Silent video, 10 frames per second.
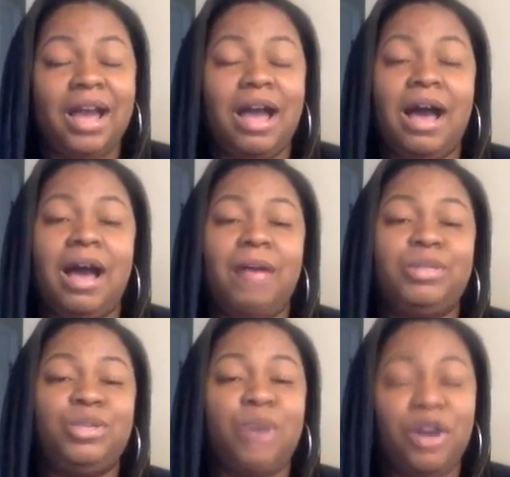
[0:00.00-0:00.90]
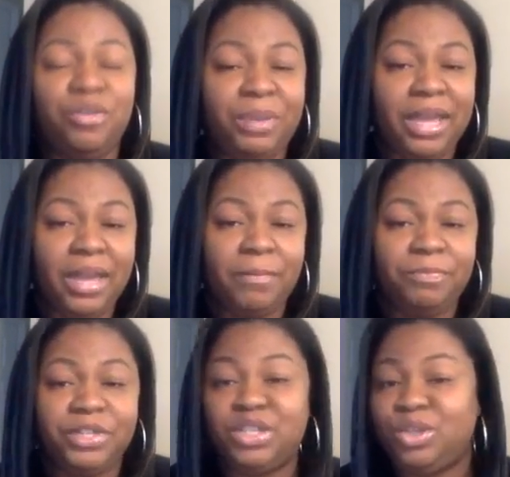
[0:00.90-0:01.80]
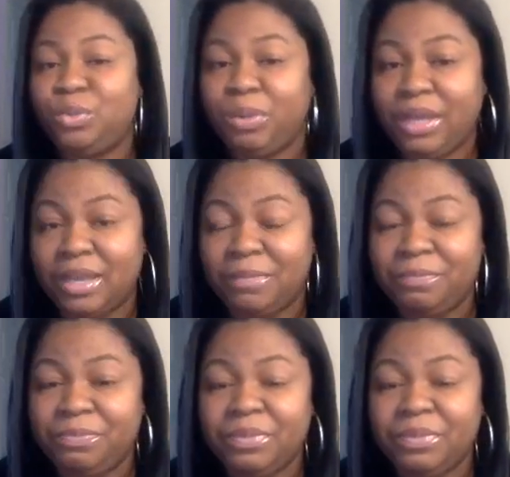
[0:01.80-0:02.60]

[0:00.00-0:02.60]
12 p.m. to 2 p.m.